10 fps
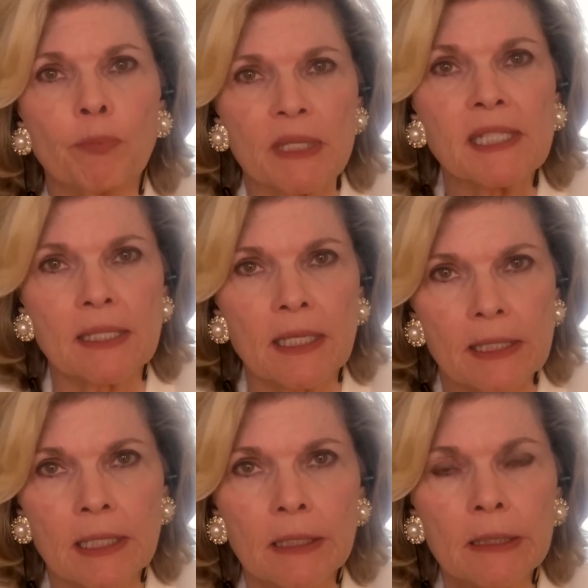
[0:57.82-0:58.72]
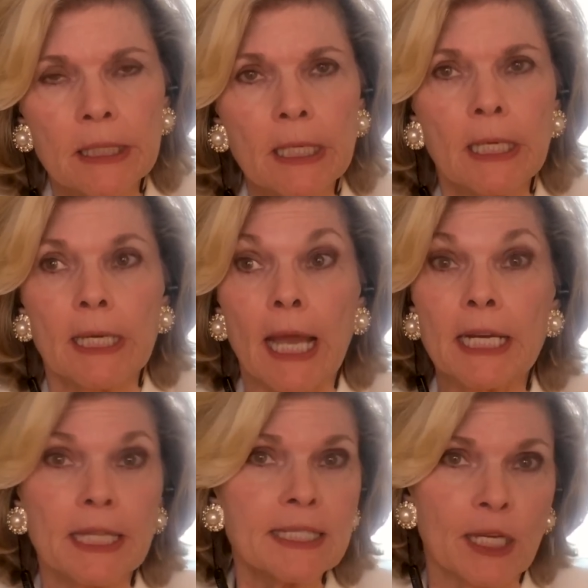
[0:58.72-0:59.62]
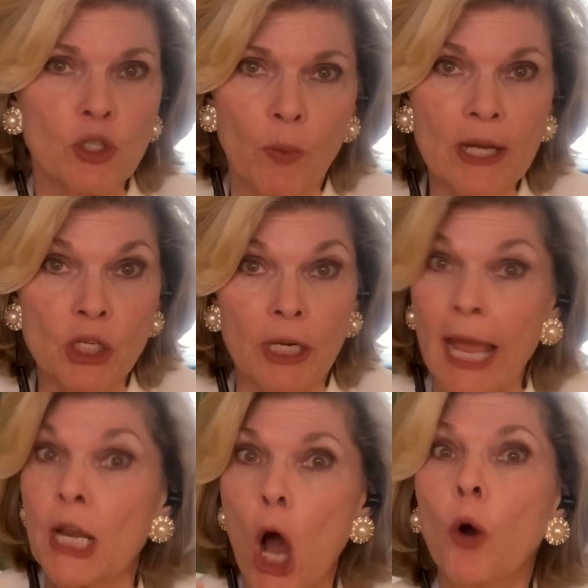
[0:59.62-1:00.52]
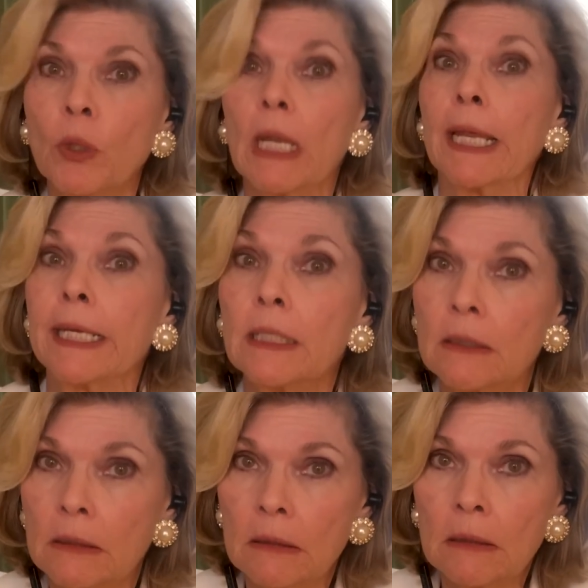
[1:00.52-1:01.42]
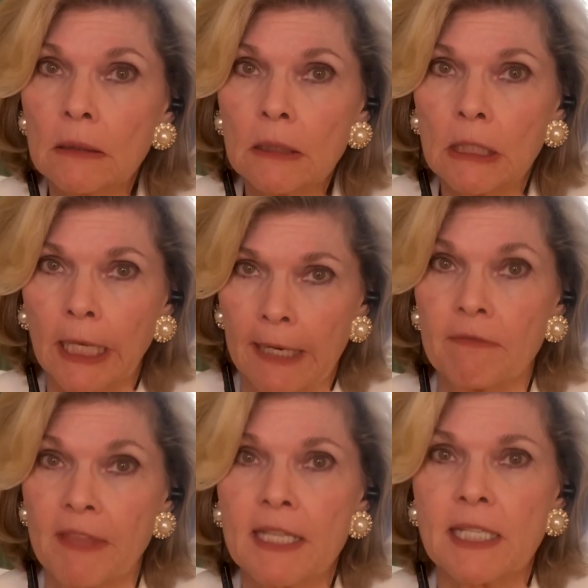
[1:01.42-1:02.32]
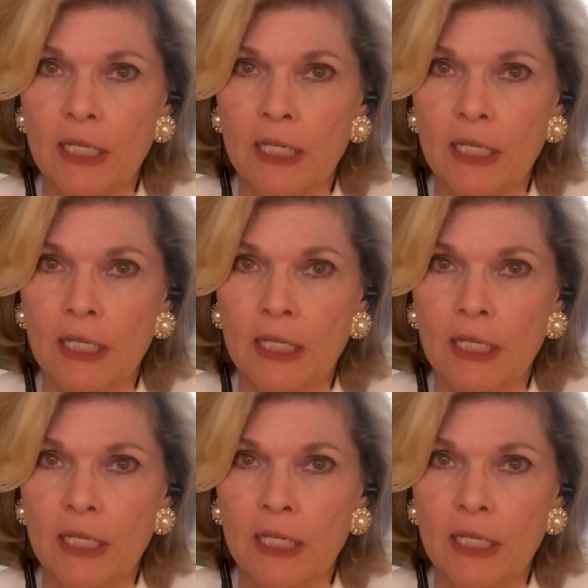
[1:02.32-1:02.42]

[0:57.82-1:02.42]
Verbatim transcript: businesses. And in this situation, and only in this